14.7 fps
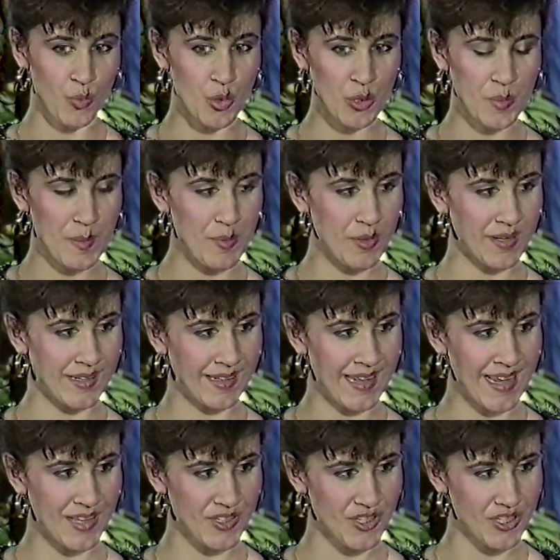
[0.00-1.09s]
work we put in
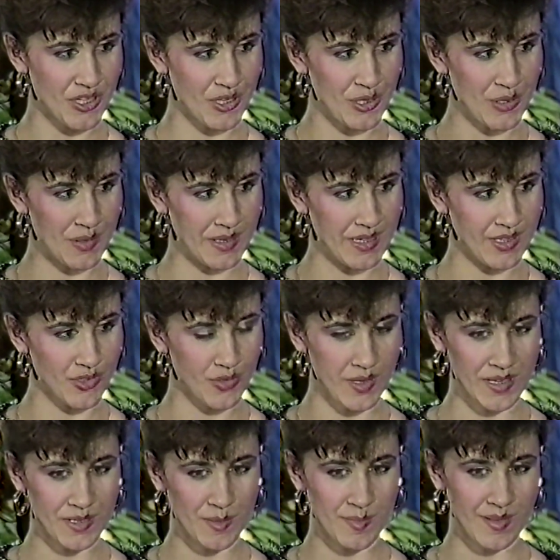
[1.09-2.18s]
last year in
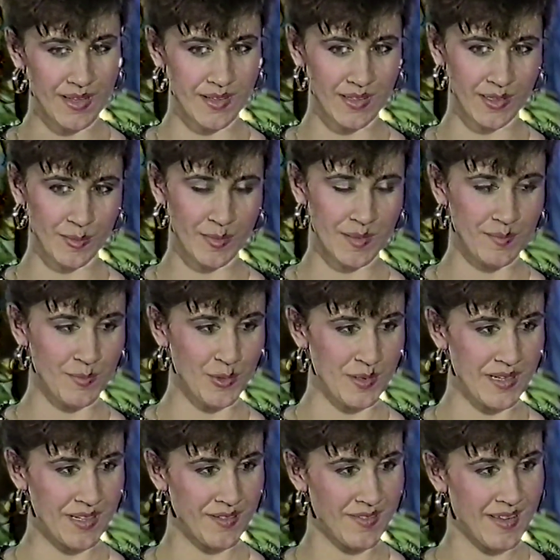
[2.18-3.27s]
trying to be a little bit
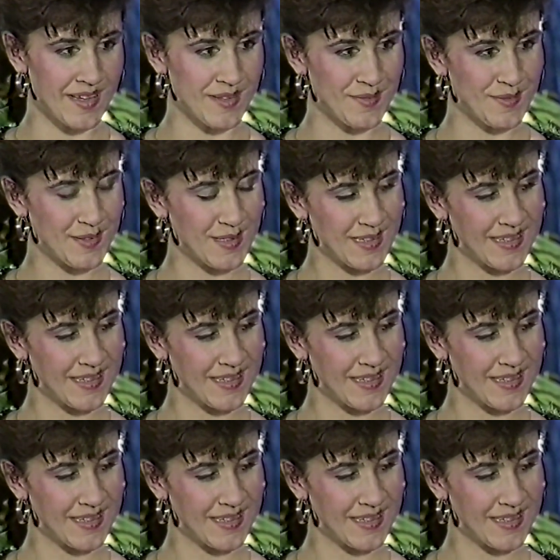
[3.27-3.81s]
more innovative.